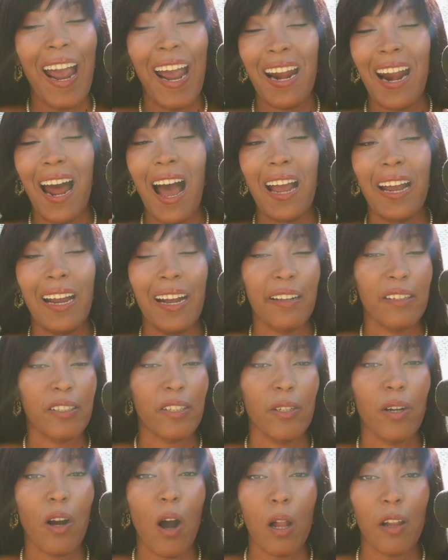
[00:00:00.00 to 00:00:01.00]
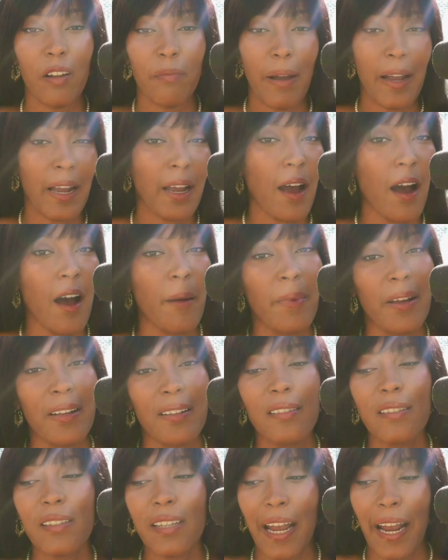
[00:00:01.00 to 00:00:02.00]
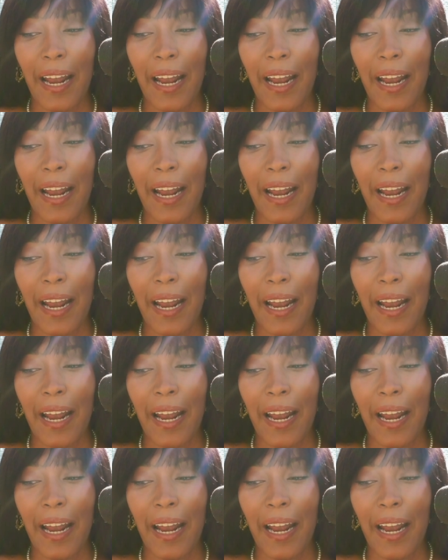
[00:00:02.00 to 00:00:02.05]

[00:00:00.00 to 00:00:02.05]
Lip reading: and I answer all of my comments,